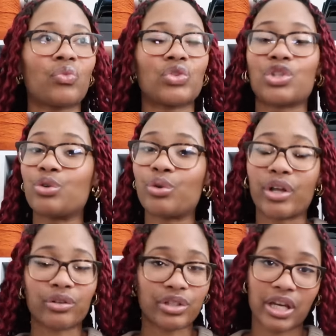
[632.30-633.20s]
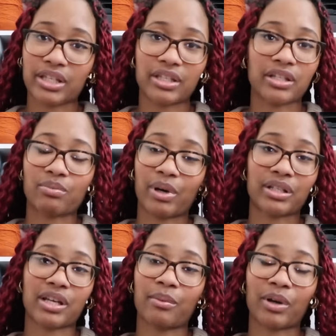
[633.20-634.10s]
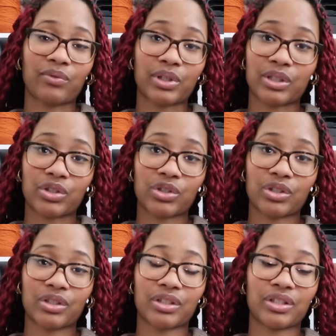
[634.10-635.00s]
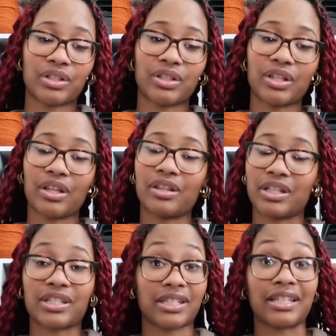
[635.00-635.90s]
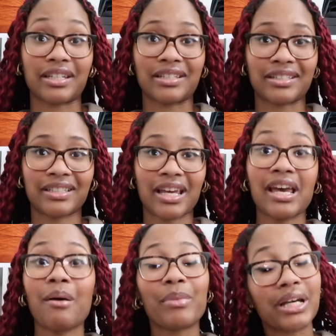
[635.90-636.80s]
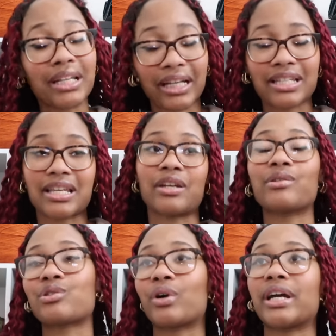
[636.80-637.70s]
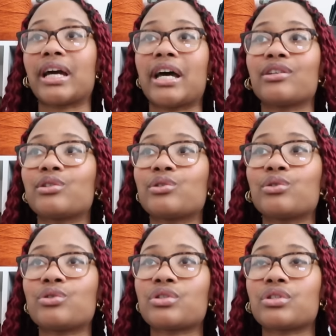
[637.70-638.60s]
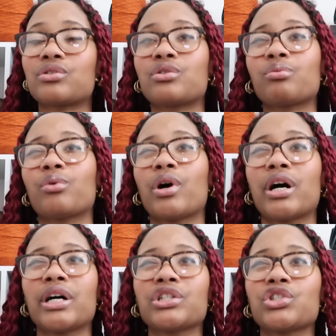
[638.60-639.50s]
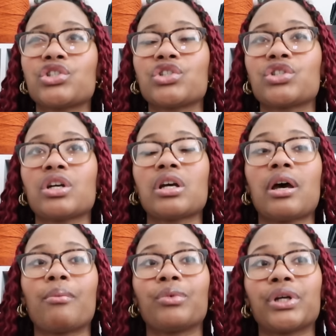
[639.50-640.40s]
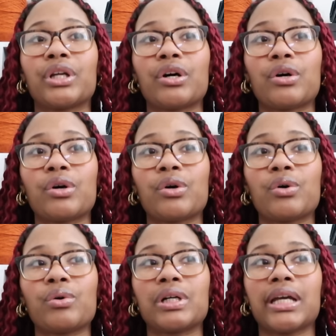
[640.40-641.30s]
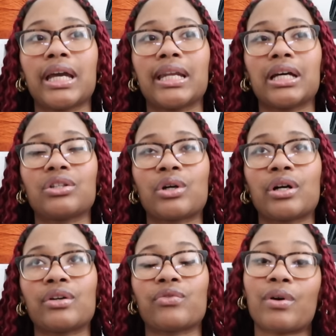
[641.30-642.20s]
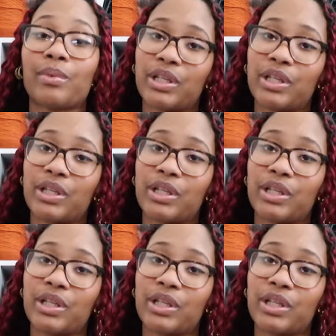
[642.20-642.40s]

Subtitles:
two other test knits by the time I finished this tee. But like I said, it was great. I used superwash merino hand-dyed yarn from